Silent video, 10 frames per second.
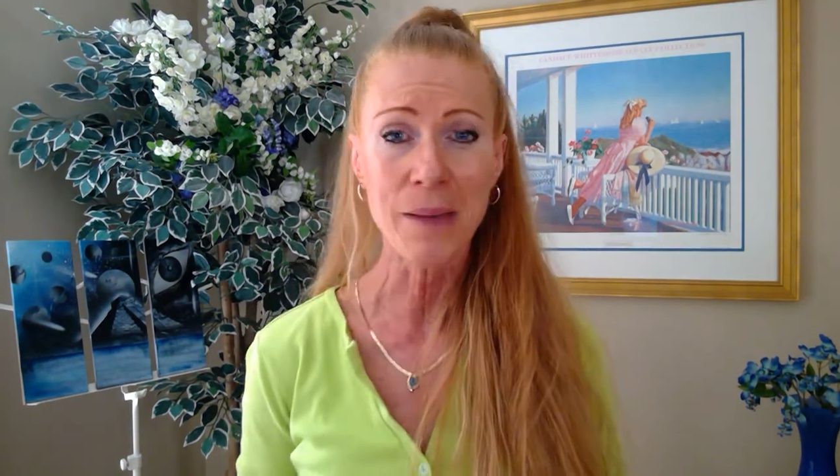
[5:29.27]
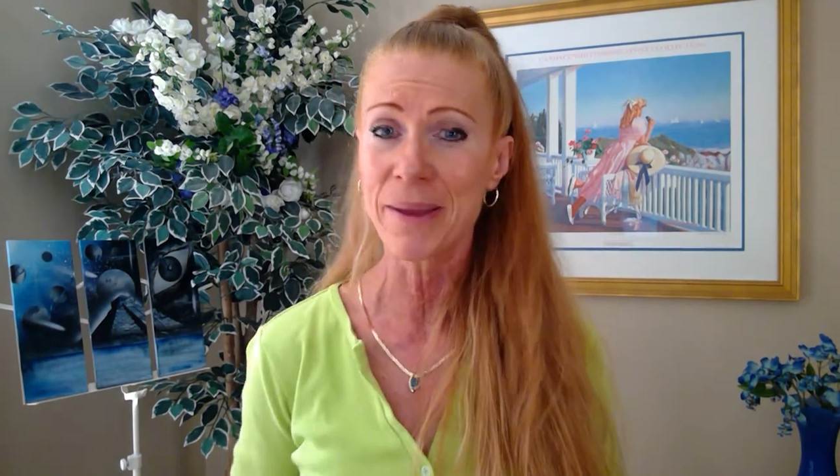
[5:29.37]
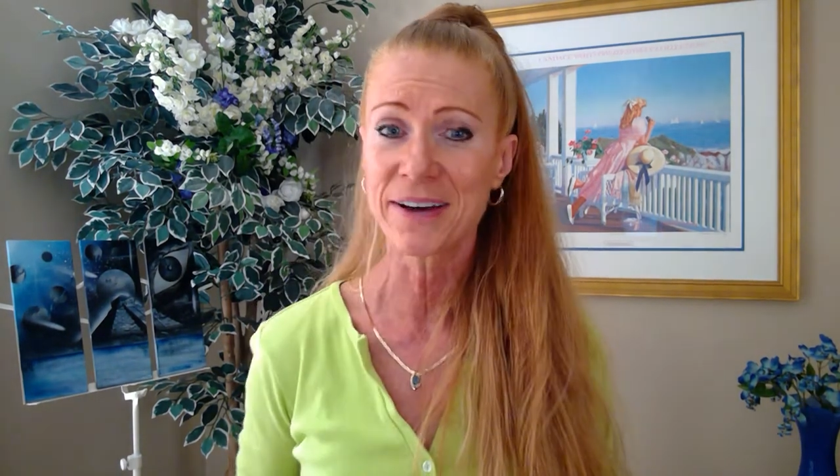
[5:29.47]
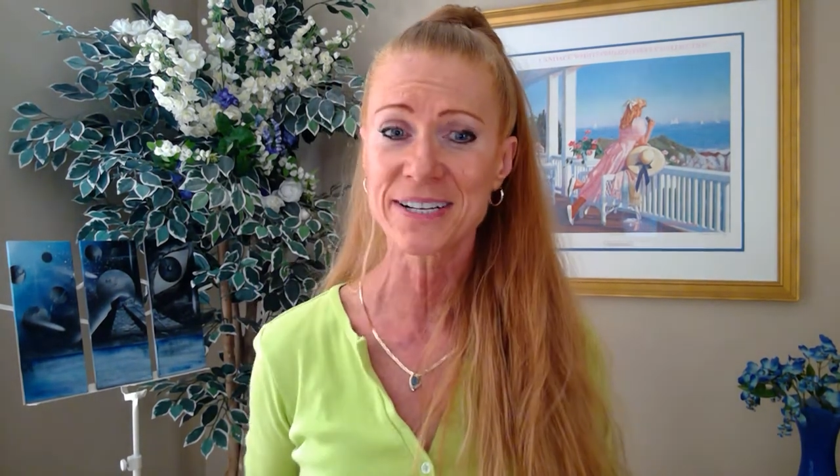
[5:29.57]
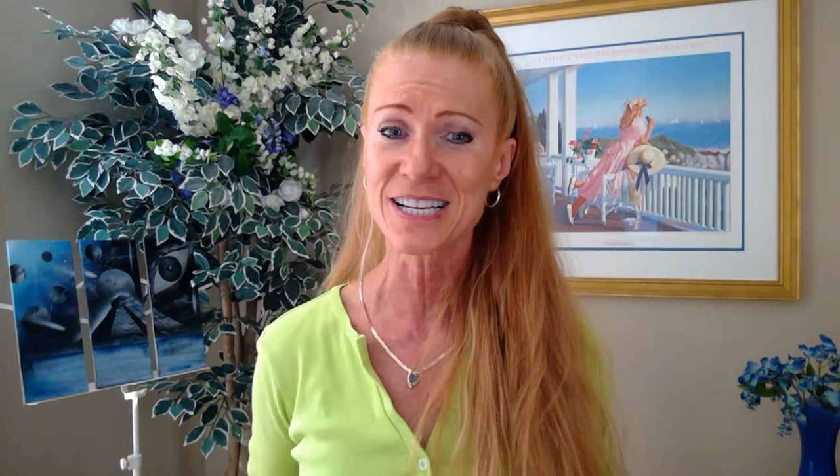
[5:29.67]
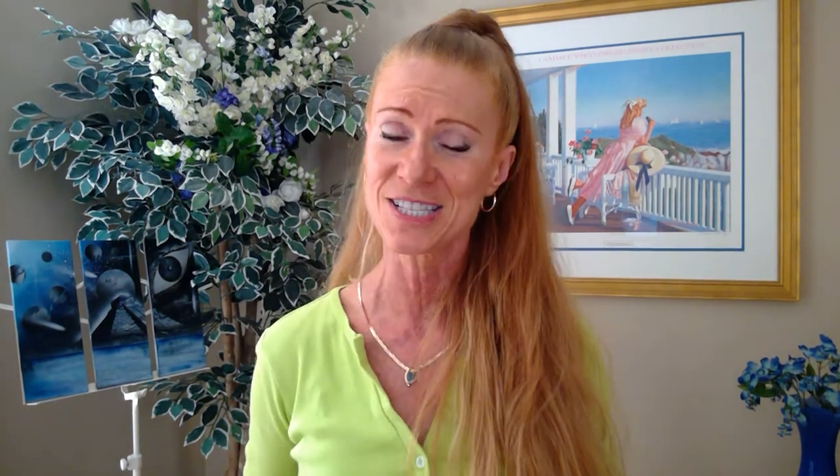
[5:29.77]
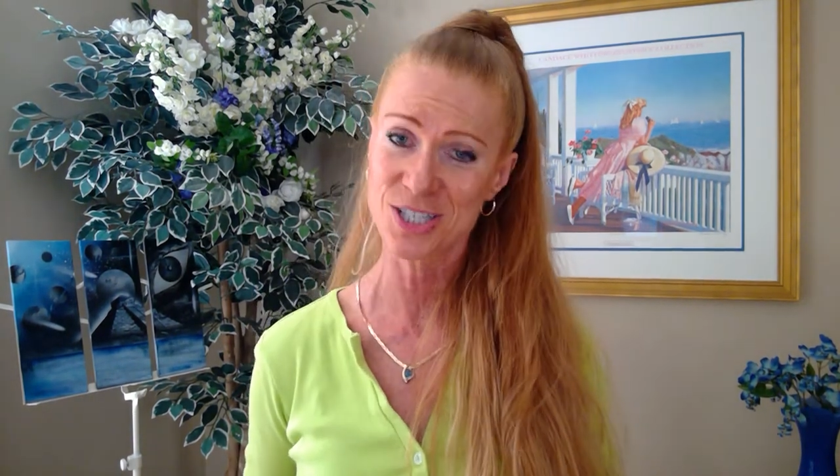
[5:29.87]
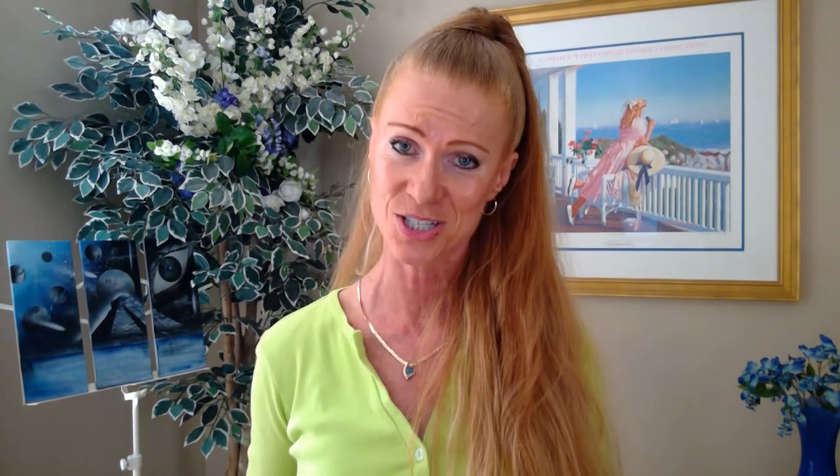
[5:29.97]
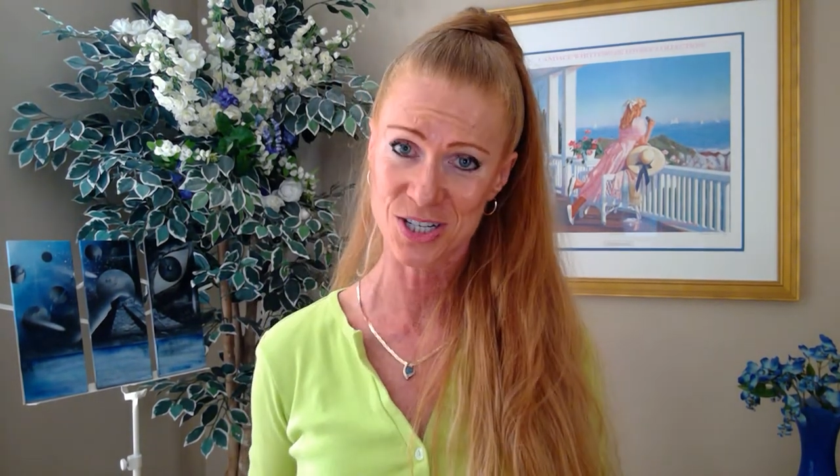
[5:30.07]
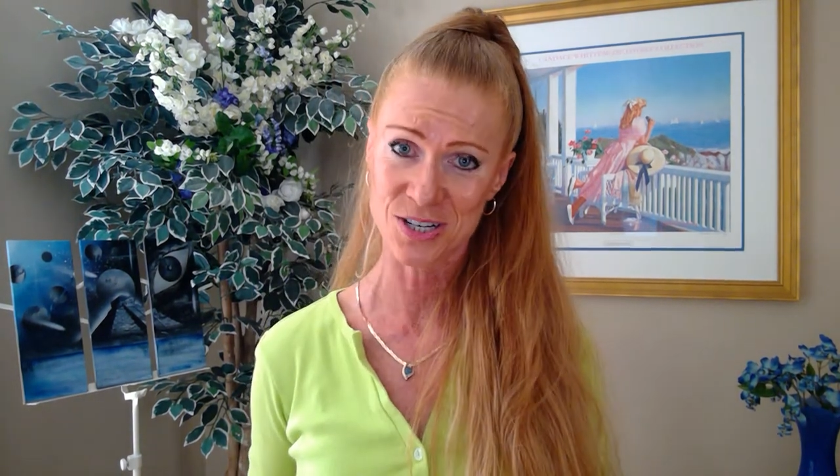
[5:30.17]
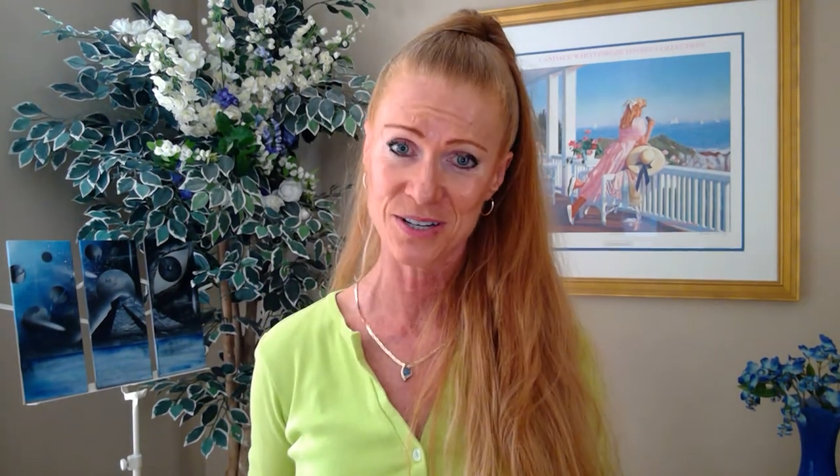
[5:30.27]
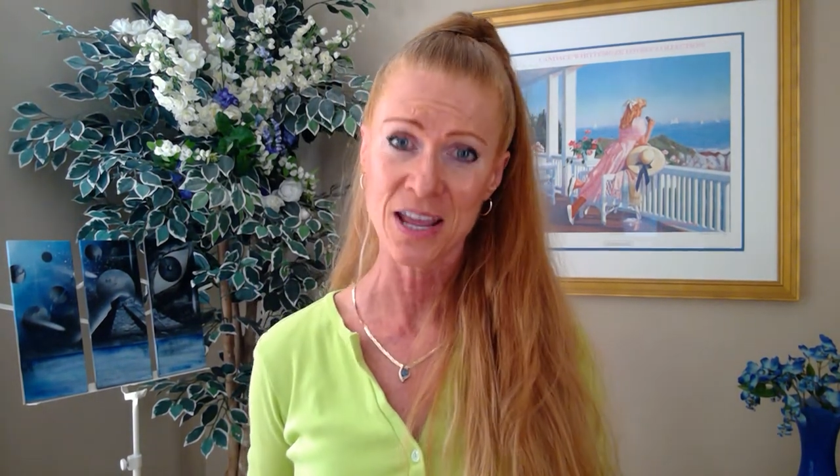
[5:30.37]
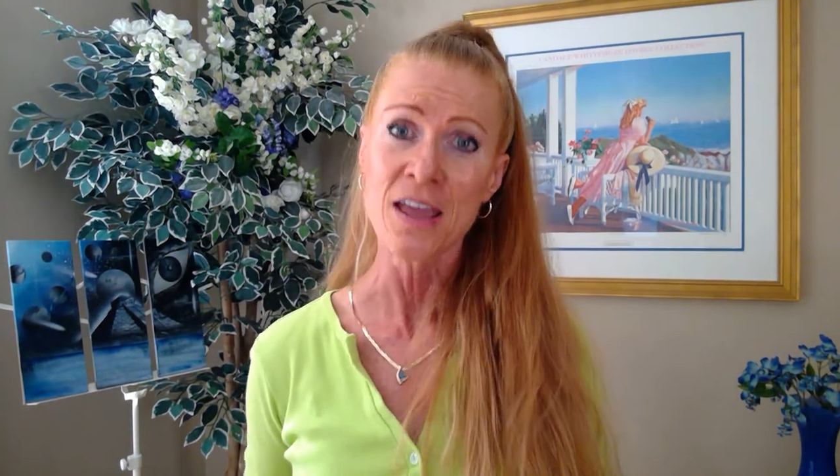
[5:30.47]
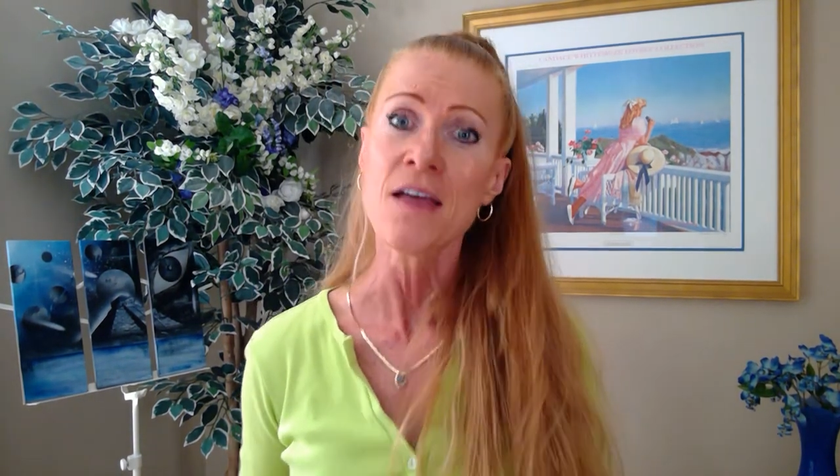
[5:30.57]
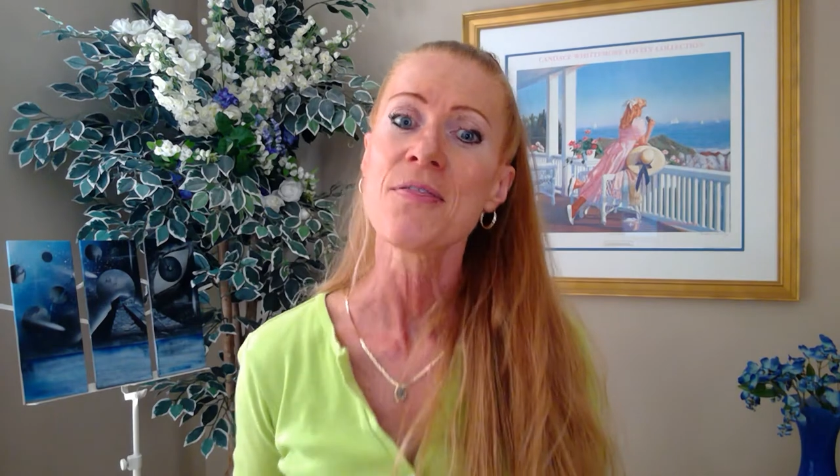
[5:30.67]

about a concern,